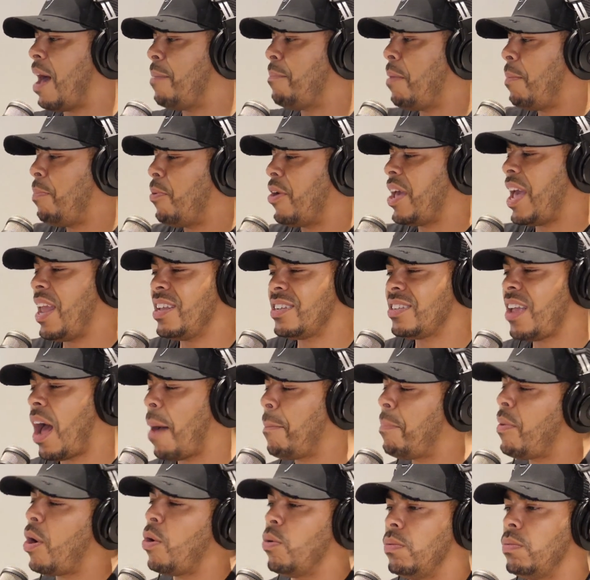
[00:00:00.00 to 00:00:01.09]
And my boy Elliot's
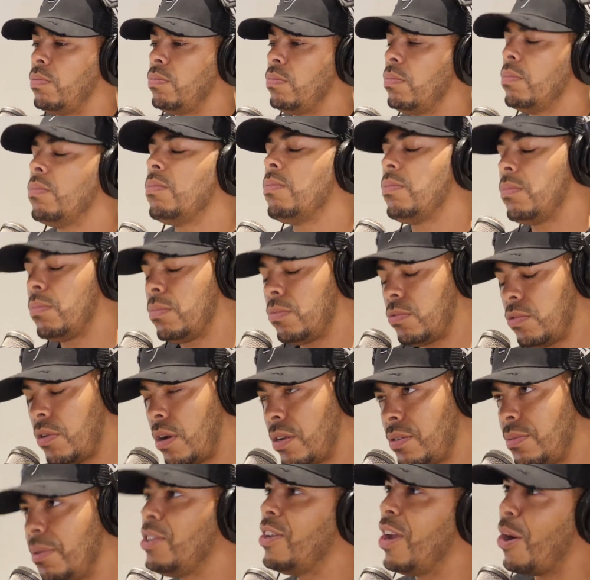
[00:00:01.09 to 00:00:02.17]
like, bro,
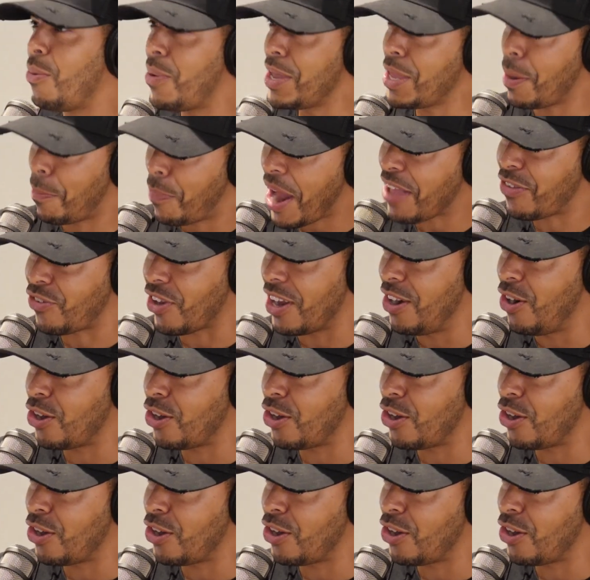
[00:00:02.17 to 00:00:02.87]
trust me. You know when your brethren